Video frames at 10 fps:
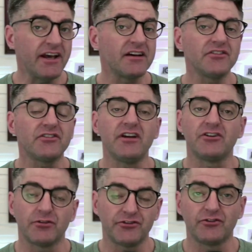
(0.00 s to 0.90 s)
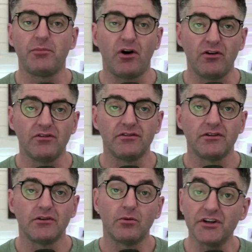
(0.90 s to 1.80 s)
has a crystal ball,
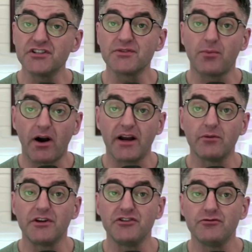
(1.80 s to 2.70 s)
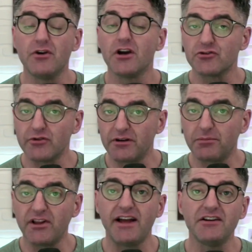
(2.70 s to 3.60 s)
which is why when you create a
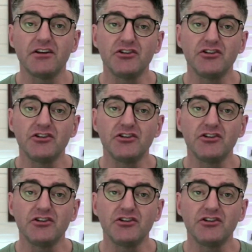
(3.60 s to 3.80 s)
plan,